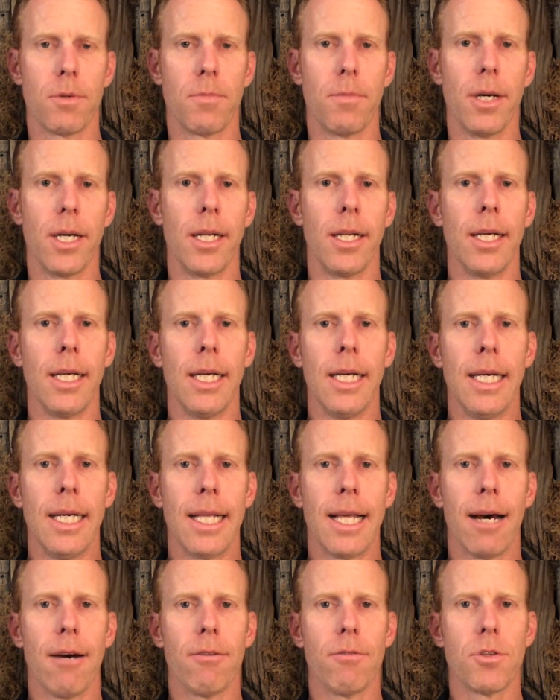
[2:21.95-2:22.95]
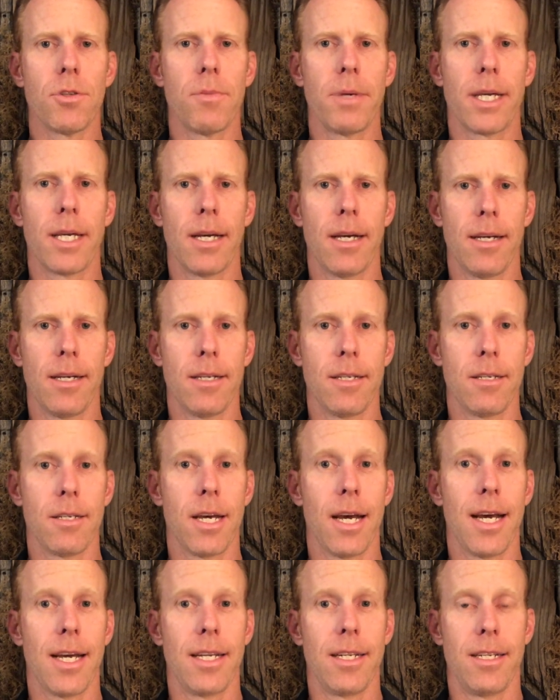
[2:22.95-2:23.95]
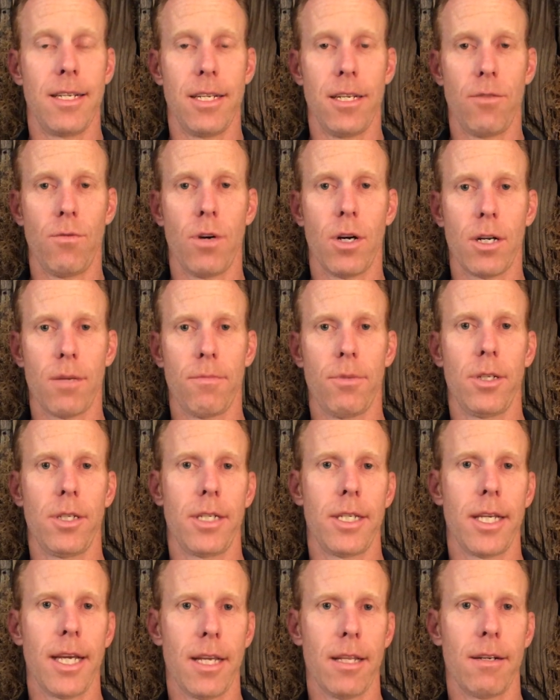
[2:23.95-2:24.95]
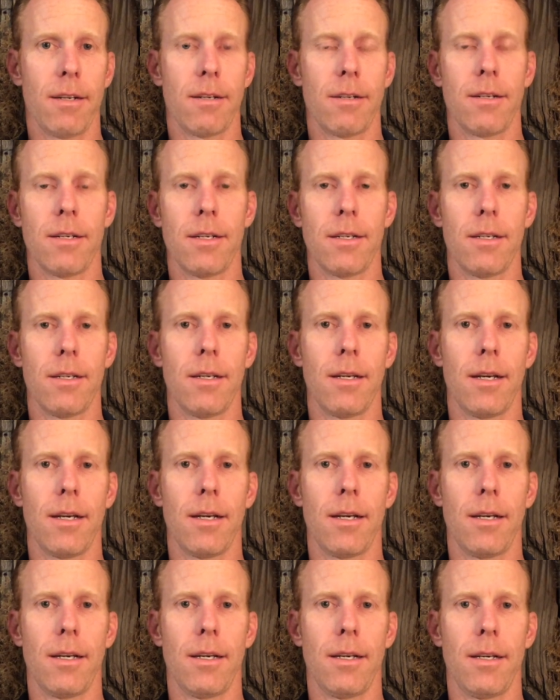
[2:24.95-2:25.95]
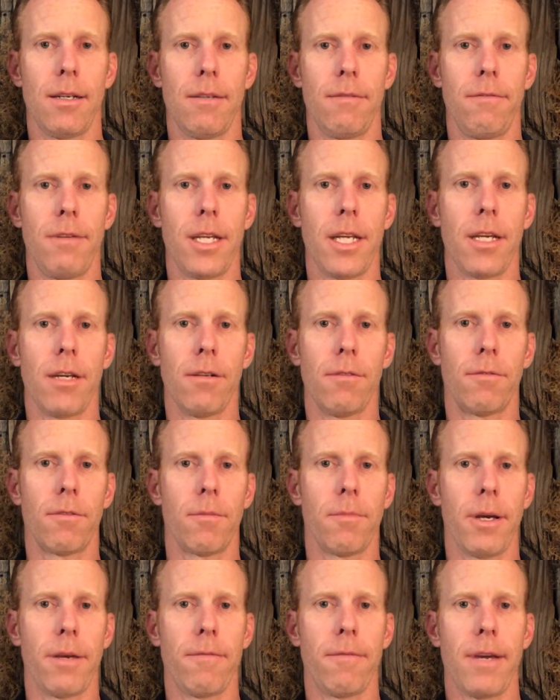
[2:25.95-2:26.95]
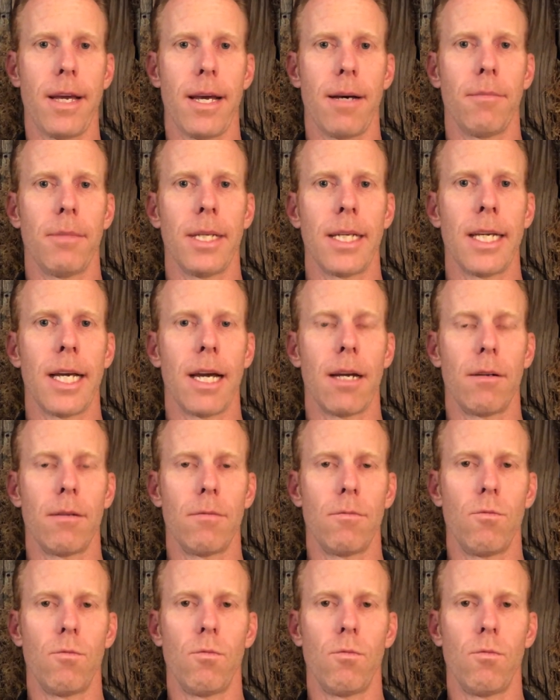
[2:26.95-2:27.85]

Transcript: But that was because I did want to put together a video for my family. I